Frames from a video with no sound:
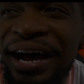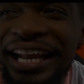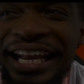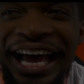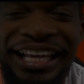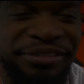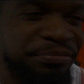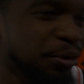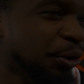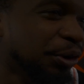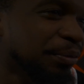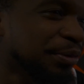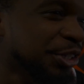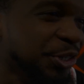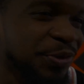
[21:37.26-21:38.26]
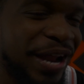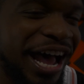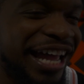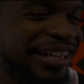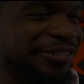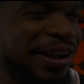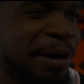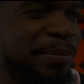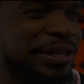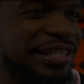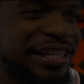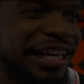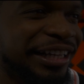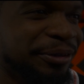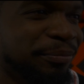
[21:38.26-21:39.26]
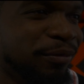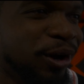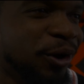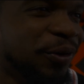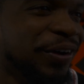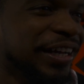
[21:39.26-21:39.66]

by not smoking, but you're not missing nothing, bro.